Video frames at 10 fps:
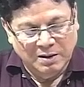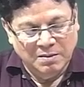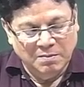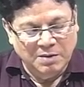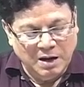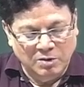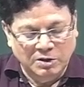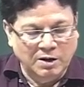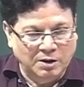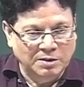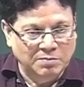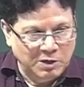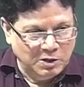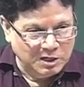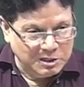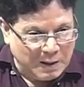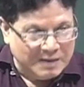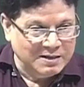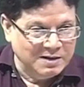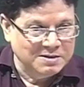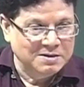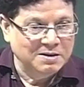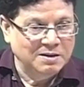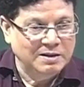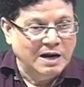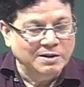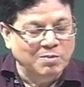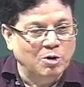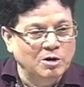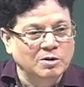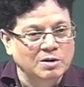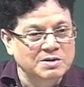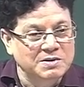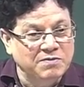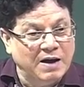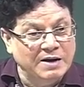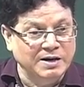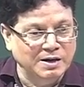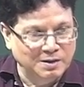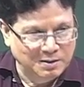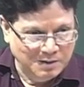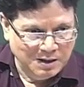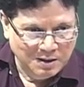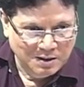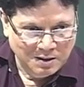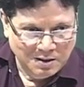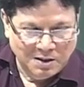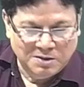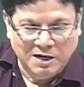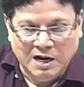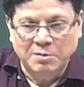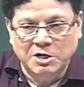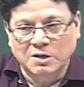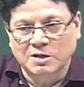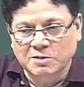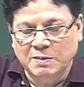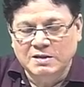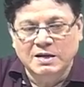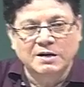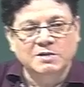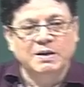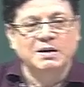between the spaces that the molecule is dividing, the three dimensional space that is being